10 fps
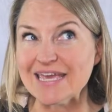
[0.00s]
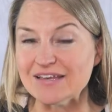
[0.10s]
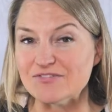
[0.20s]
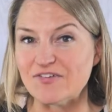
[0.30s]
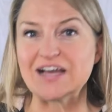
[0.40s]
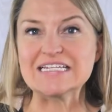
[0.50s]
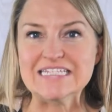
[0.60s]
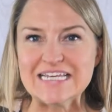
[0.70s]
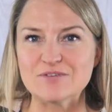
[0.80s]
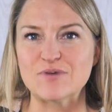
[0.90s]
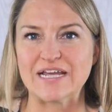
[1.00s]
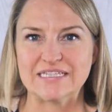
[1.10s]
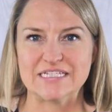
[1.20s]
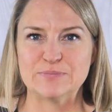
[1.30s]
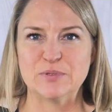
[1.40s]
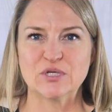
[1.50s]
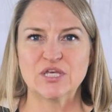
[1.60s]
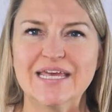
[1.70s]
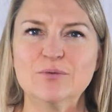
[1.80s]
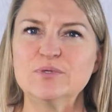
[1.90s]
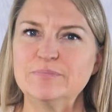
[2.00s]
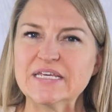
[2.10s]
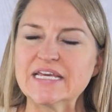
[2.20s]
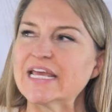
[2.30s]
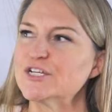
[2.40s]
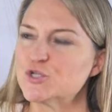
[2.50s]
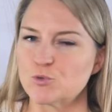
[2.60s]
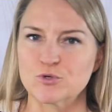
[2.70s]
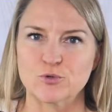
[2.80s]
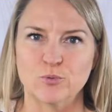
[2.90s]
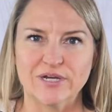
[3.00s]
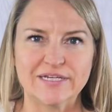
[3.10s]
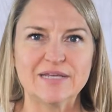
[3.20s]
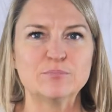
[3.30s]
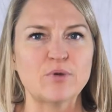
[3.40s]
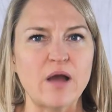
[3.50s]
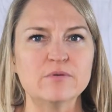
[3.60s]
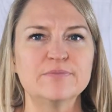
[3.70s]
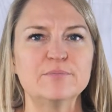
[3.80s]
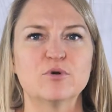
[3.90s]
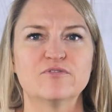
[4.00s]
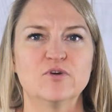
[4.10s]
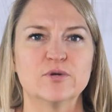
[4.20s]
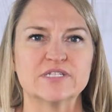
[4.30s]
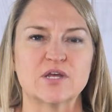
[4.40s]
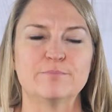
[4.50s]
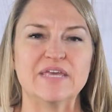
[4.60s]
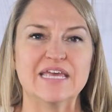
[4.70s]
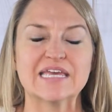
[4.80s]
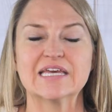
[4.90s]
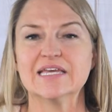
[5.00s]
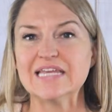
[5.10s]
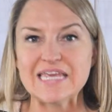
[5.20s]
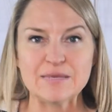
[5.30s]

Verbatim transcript: if I did write this book, it would be a shorter one and probably more focused on being an